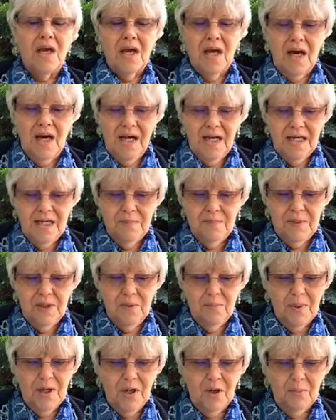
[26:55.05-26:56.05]
I could be a
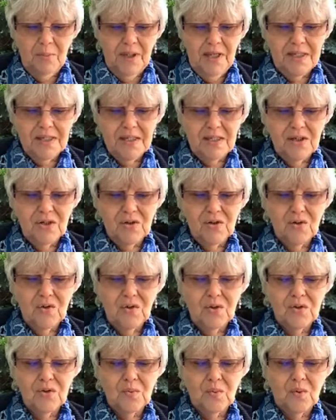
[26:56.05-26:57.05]
better blessing to
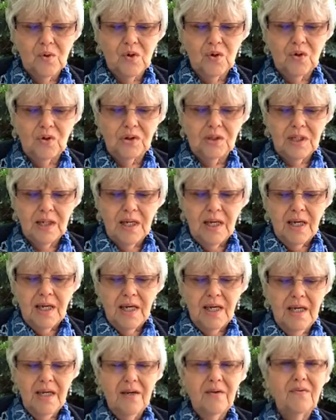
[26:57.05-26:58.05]
this world
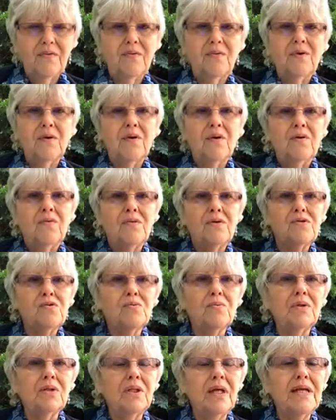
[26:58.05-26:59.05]
if this
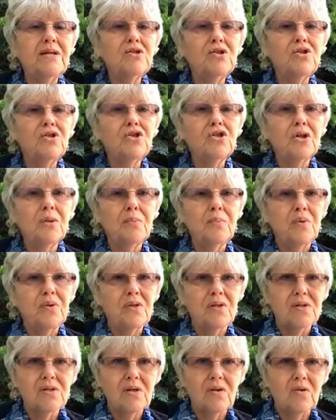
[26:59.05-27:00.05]
relationship with
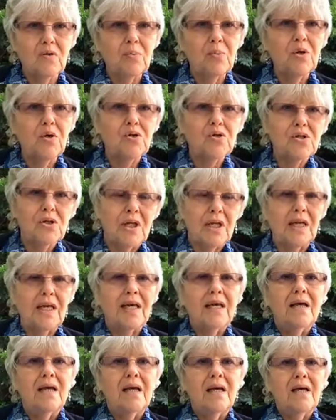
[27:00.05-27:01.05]
this other person
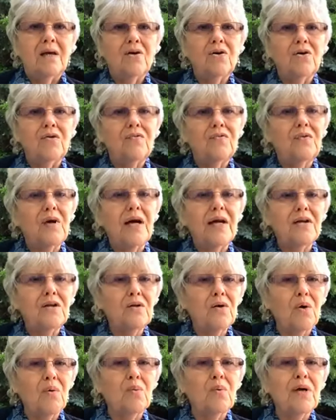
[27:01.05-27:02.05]
could find a
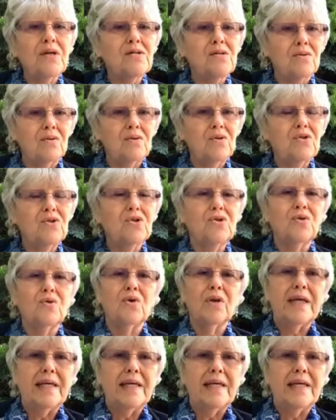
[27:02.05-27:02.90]
resolution or a